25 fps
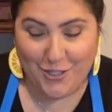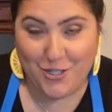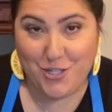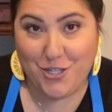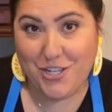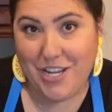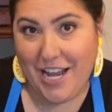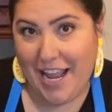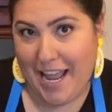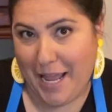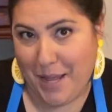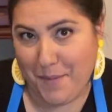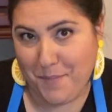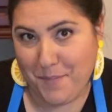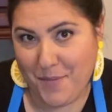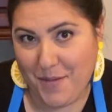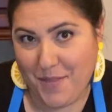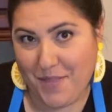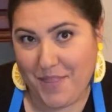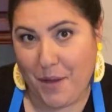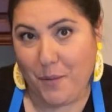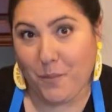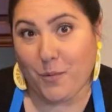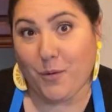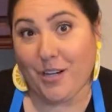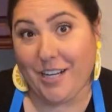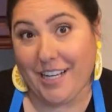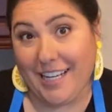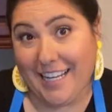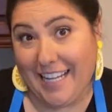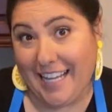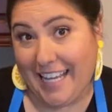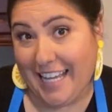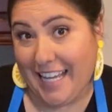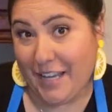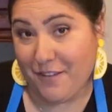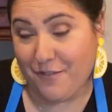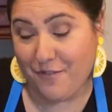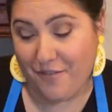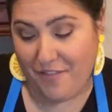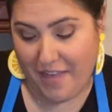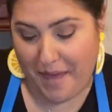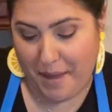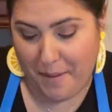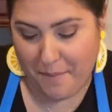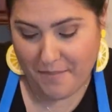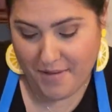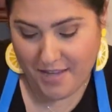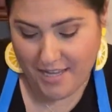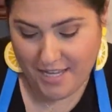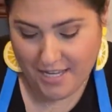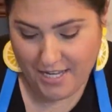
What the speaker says: shape that we're going to give them.